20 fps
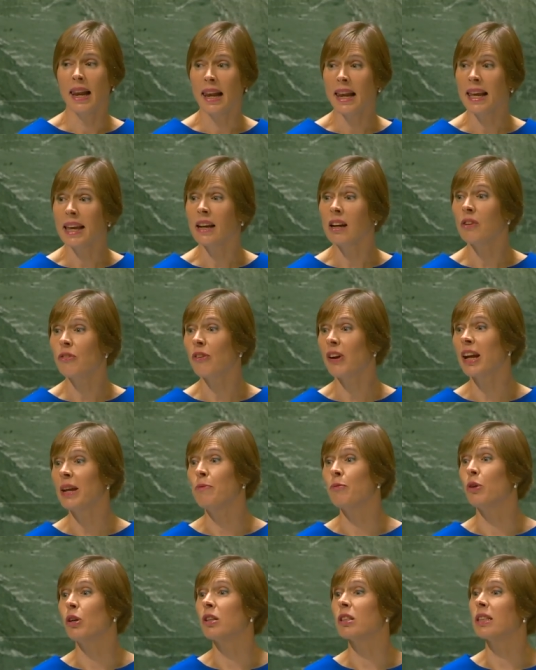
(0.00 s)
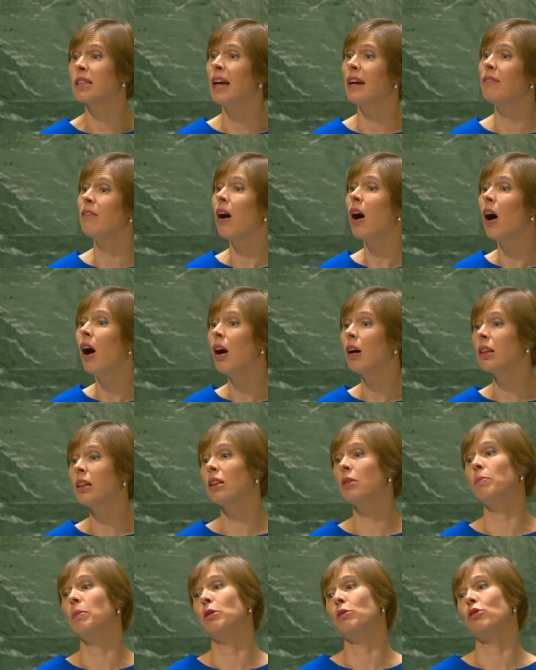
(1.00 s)
Legal frameworks have
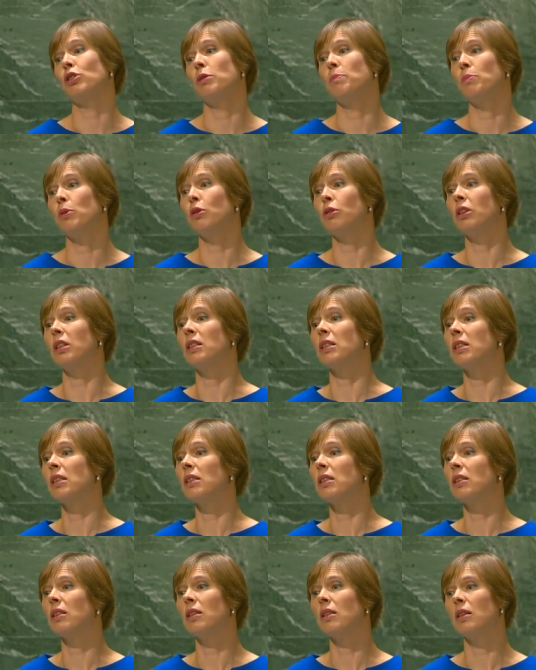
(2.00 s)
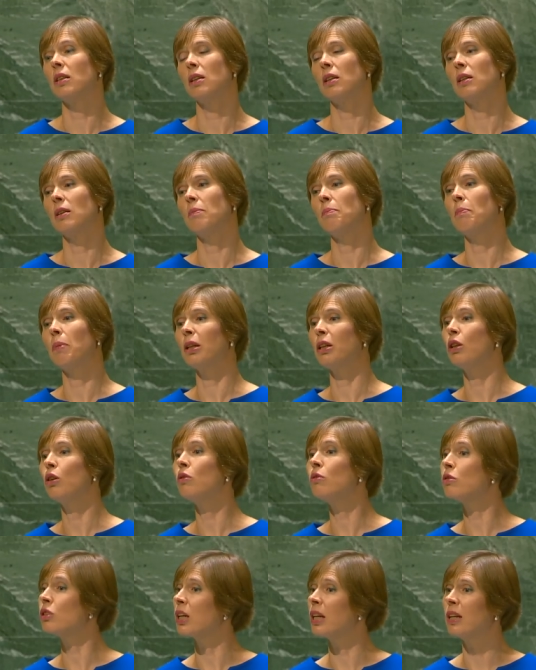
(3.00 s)
utmost importance, but
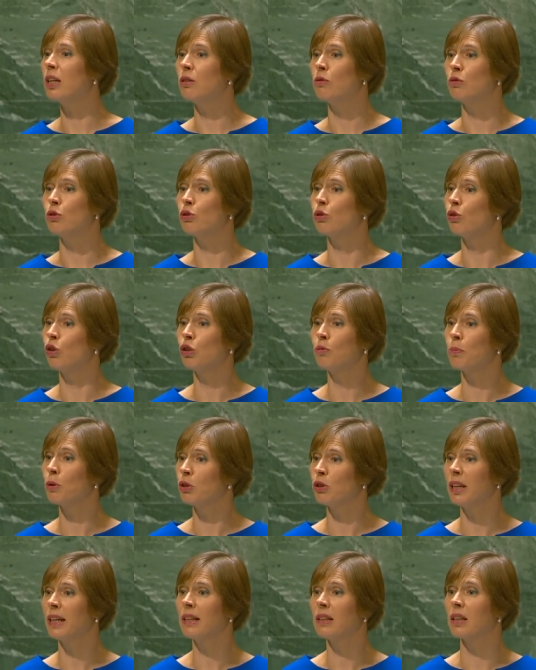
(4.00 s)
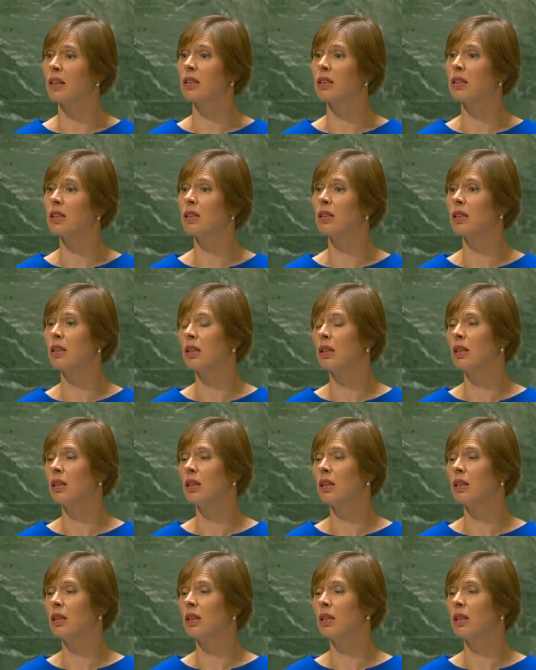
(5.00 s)
laws alone do not protect us.